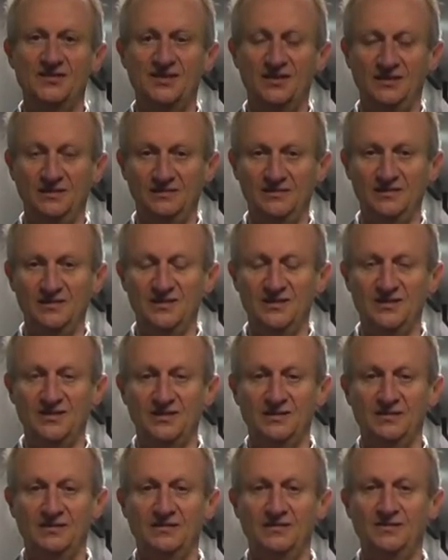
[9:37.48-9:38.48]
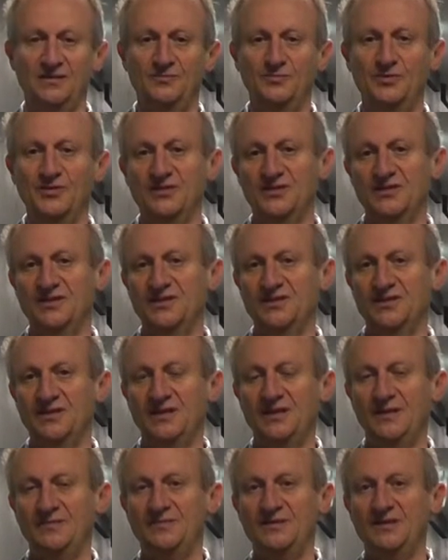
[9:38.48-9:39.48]
cells that prisoners
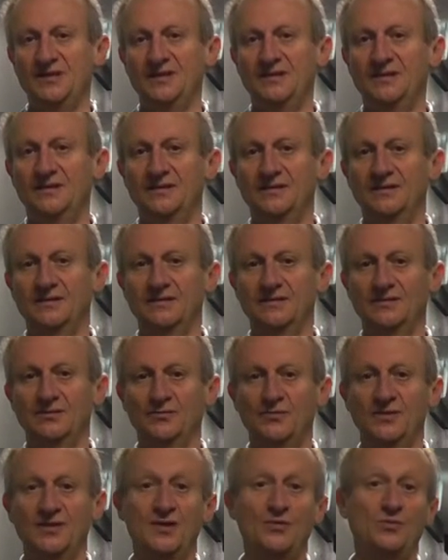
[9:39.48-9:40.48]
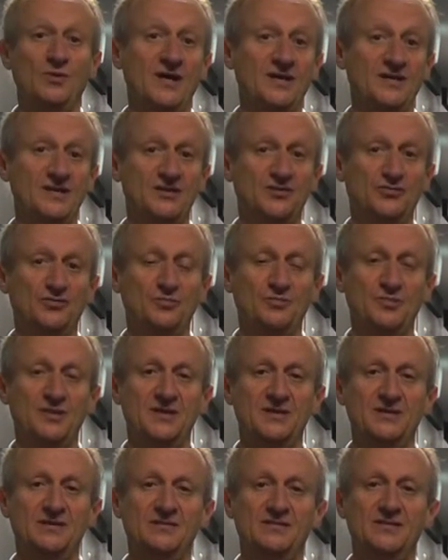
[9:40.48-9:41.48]
are kept in when they're waiting to
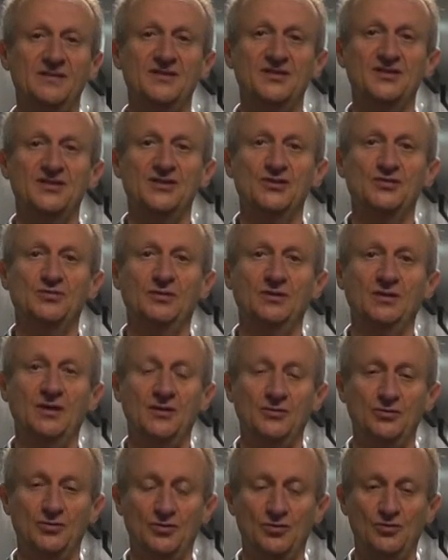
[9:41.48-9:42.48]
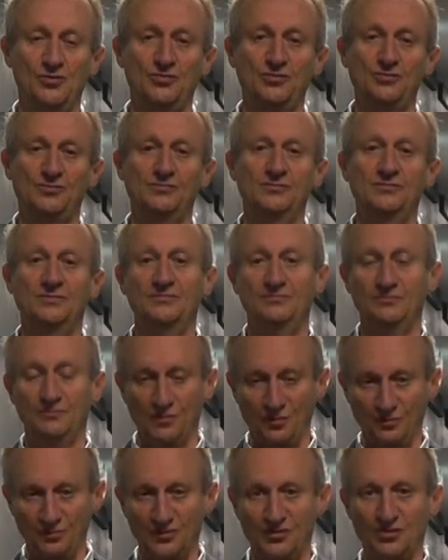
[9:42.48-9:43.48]
appear in the Central Local Court,
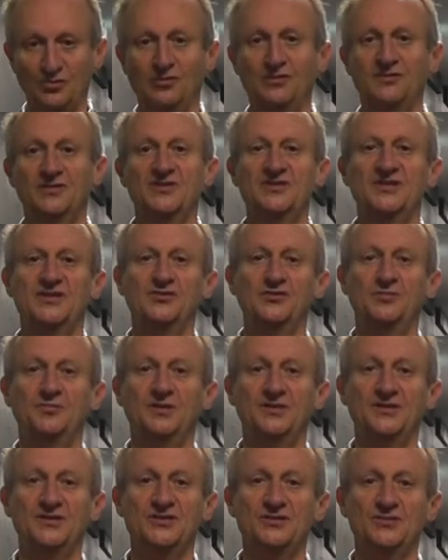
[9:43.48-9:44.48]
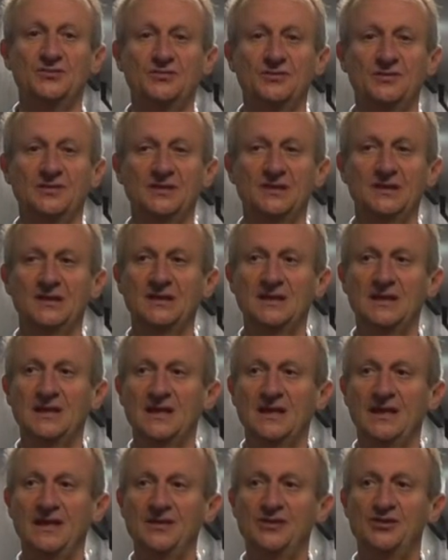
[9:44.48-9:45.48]
what was called the Central Police Court.
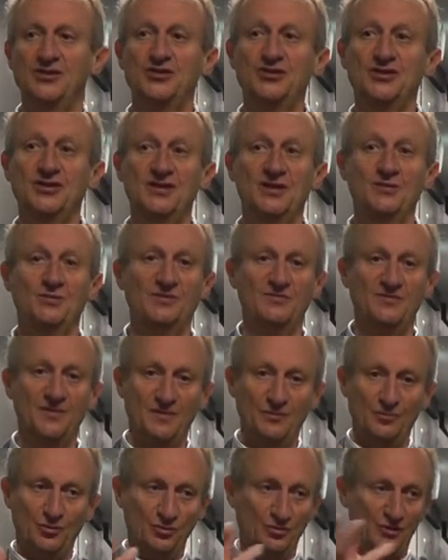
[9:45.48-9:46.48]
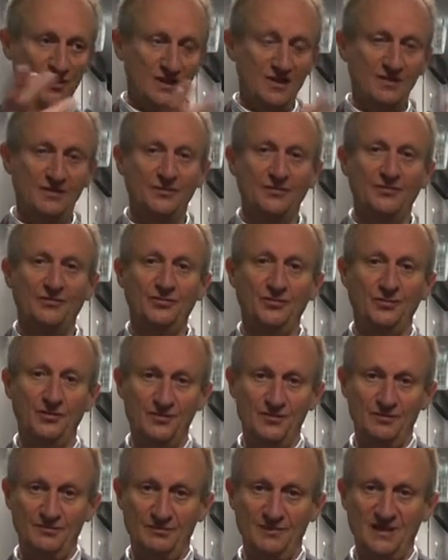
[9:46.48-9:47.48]
And Eugenia would have been brought in through
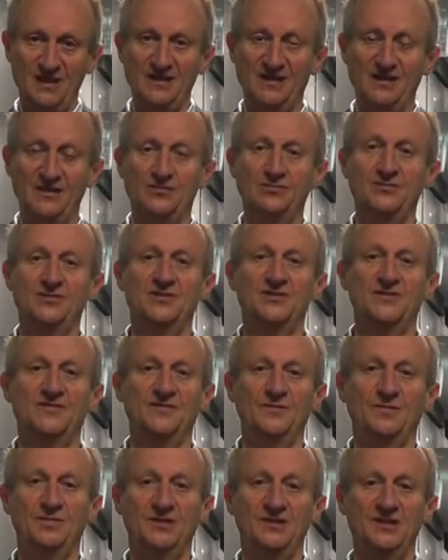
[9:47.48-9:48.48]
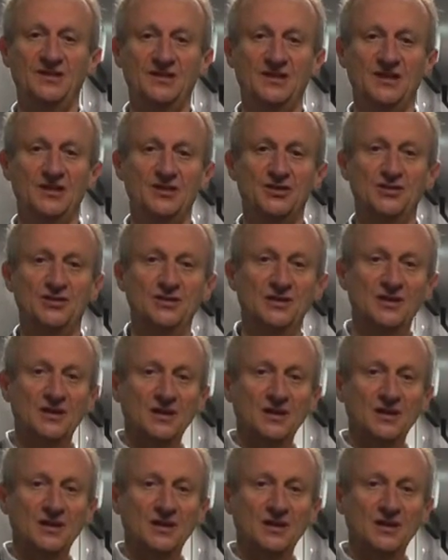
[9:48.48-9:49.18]
the main entrance of the police station